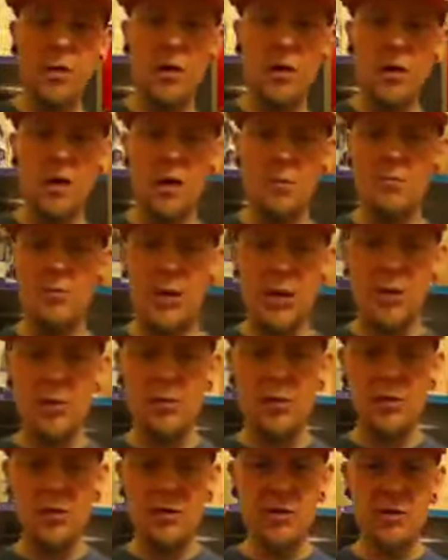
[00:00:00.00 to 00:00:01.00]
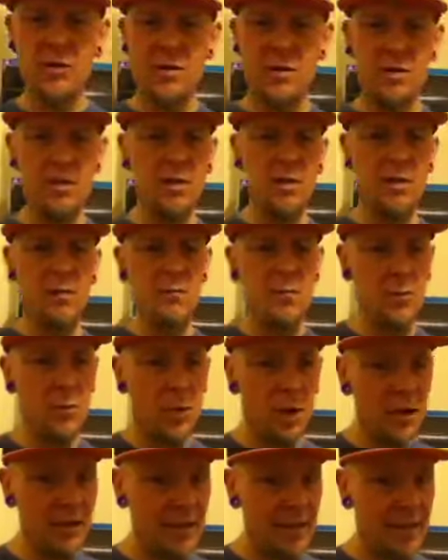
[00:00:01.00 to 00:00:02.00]
a bonus.
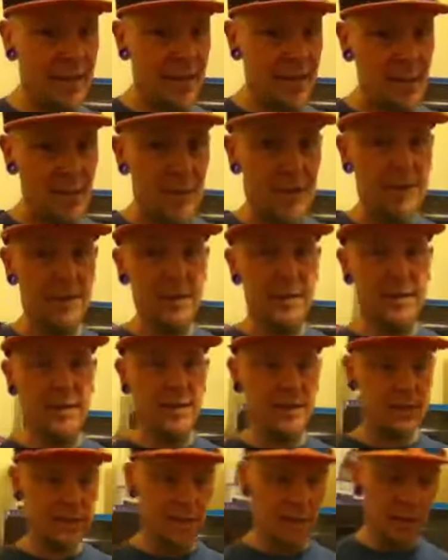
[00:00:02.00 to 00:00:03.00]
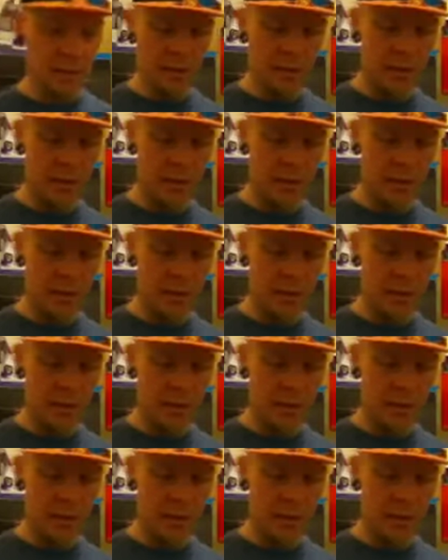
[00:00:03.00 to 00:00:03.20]
I didn't expect these.